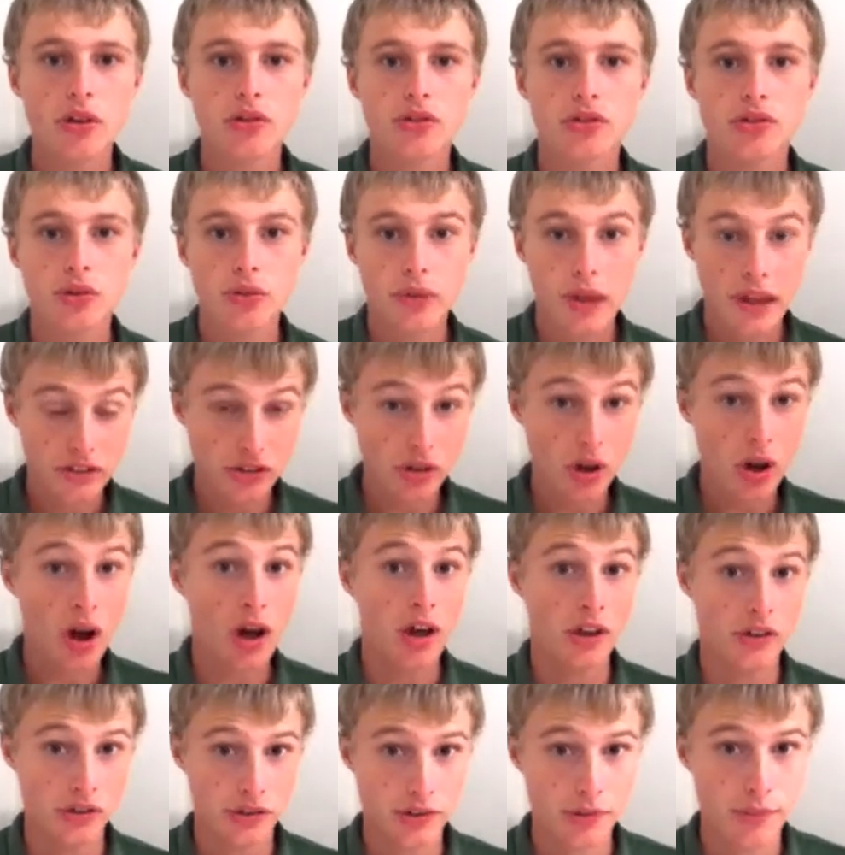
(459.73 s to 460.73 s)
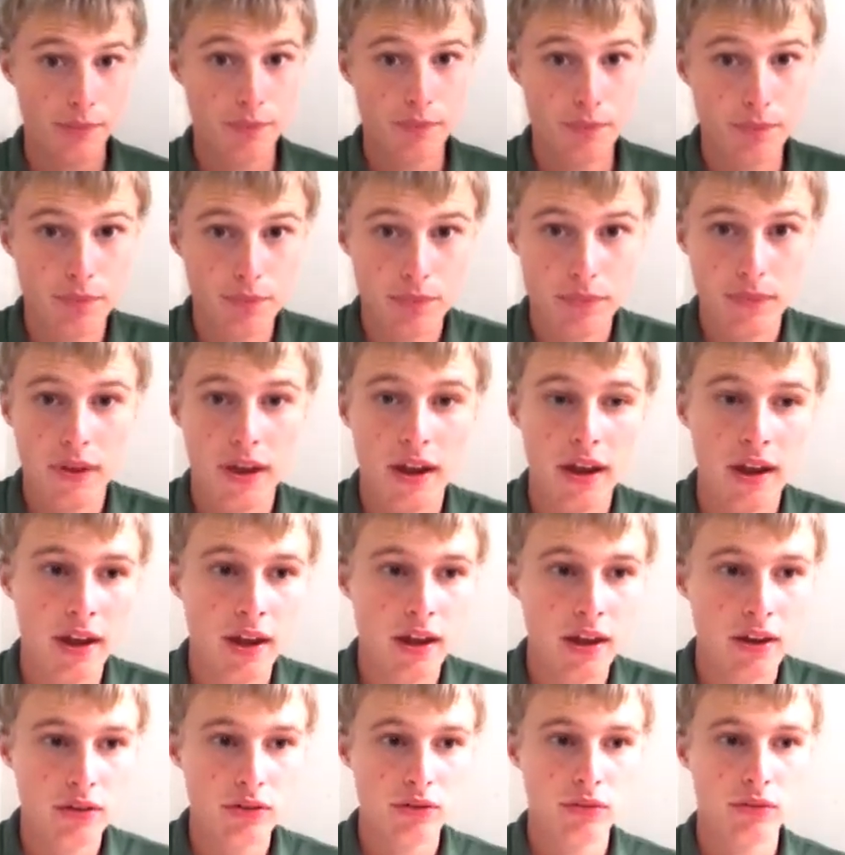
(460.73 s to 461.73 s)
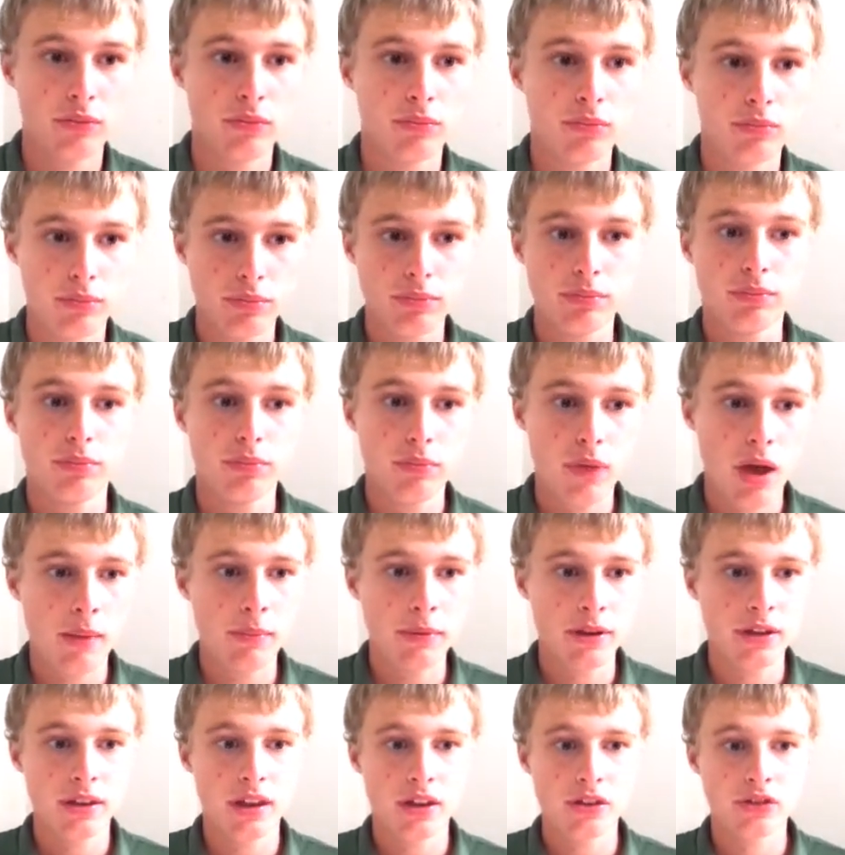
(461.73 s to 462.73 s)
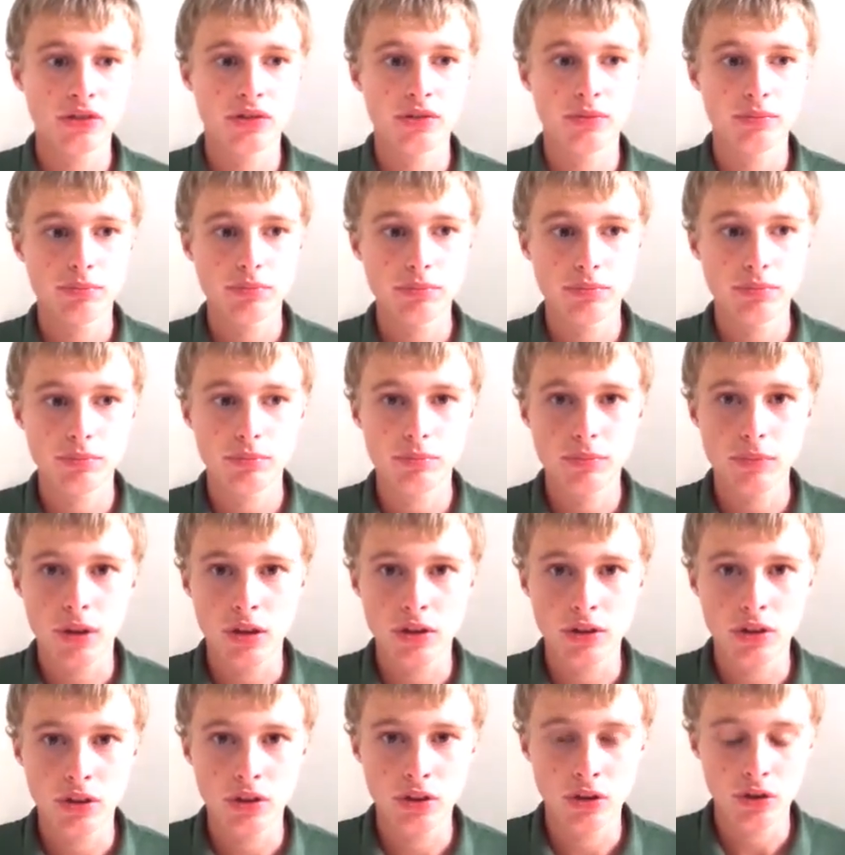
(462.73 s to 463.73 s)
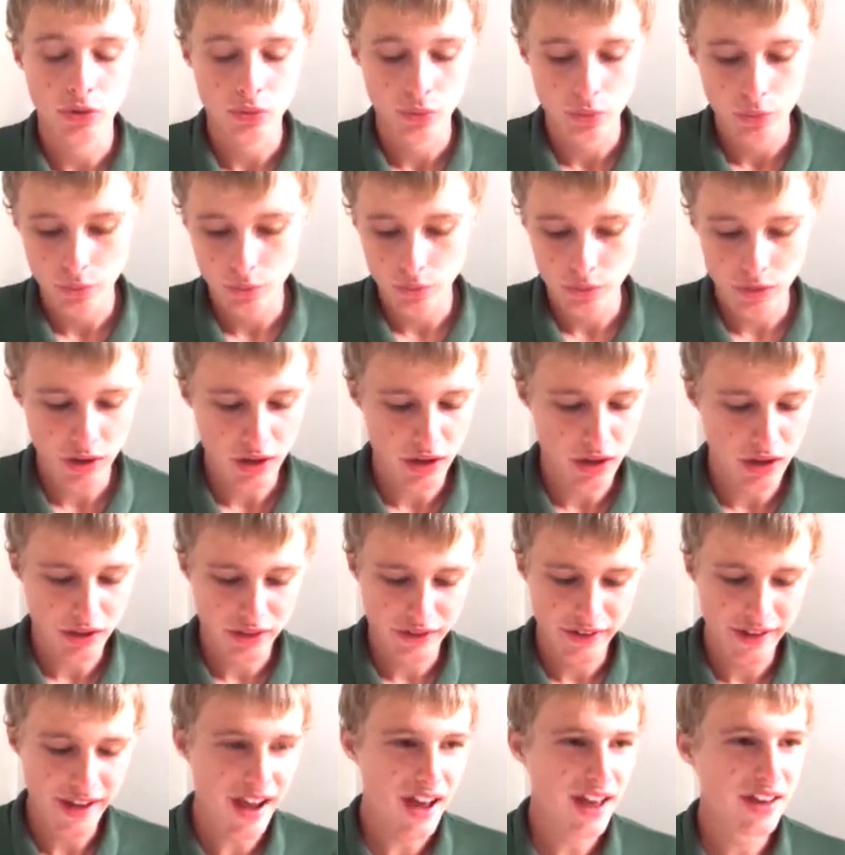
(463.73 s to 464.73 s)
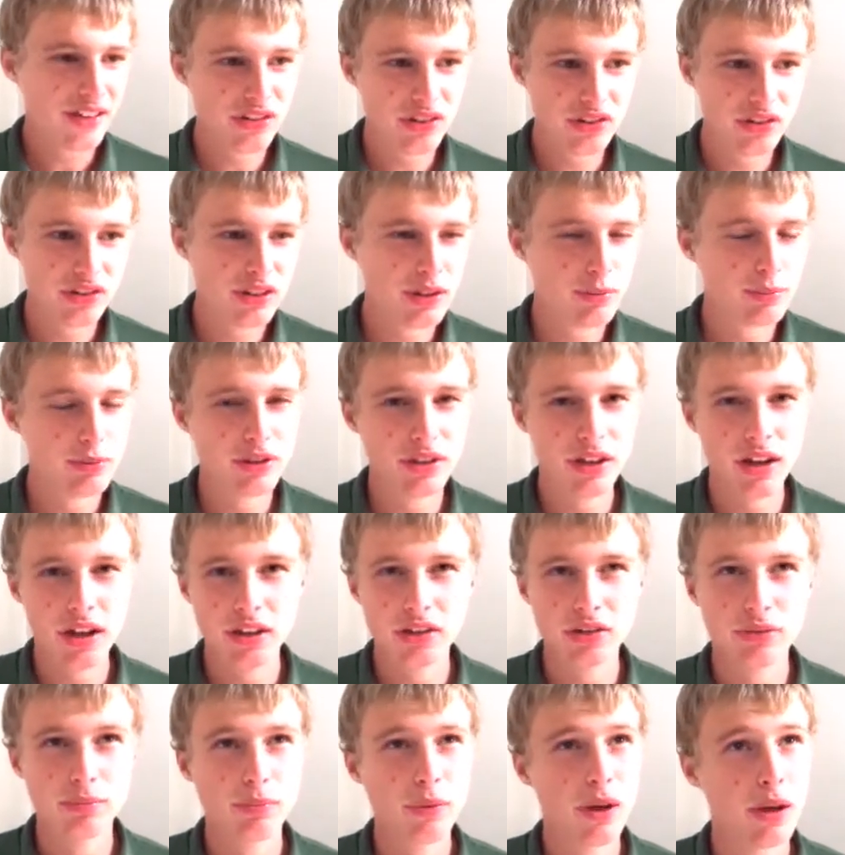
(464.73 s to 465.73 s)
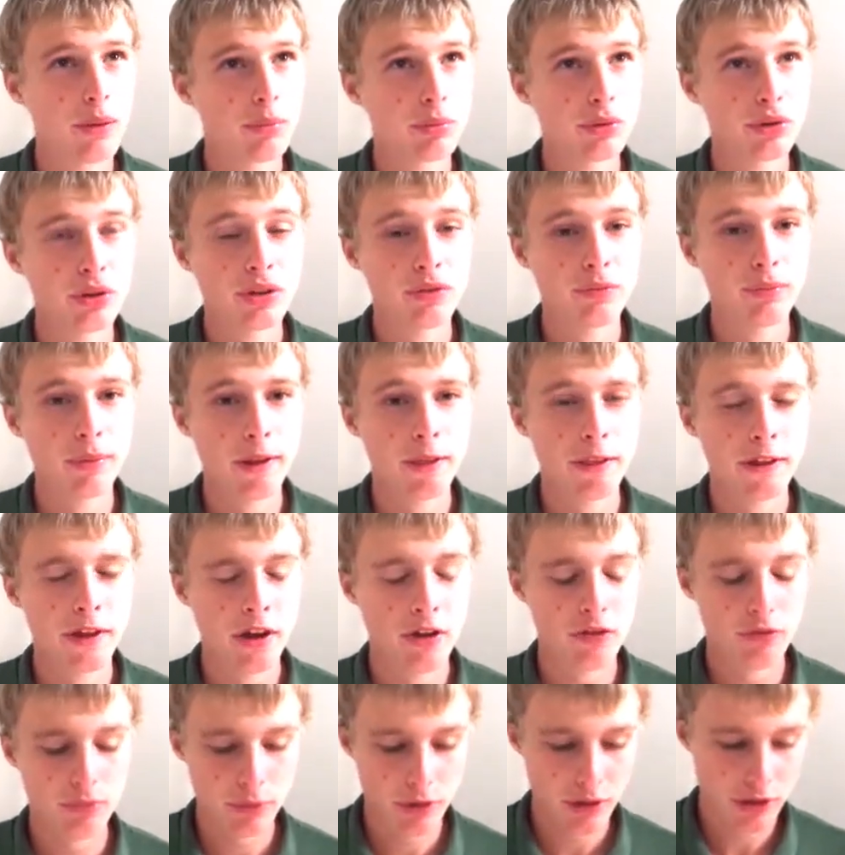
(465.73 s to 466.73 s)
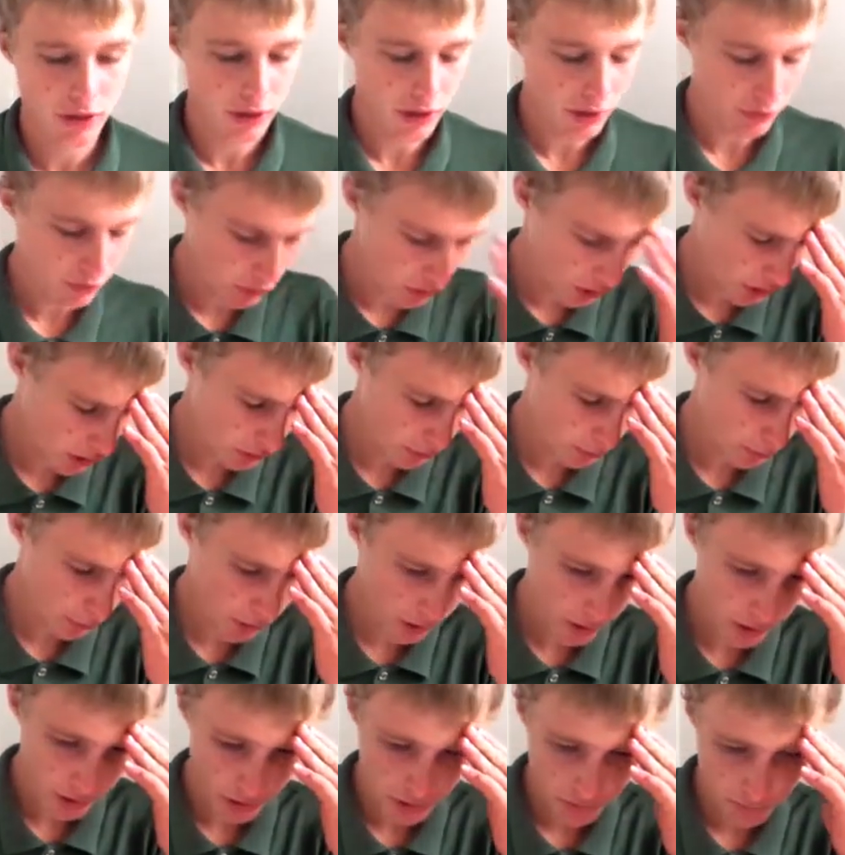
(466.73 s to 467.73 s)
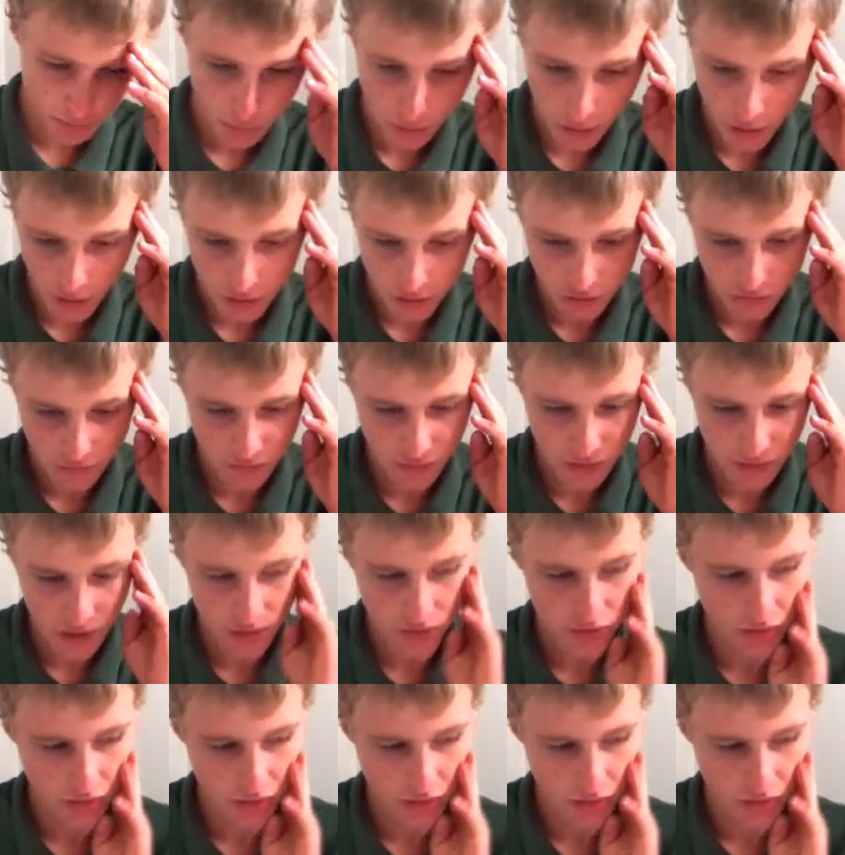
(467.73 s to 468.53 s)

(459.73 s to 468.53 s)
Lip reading: So that's awesome, and I mean, that's another, and gas is subsidized, I believe, by the government. I forgot the price of it.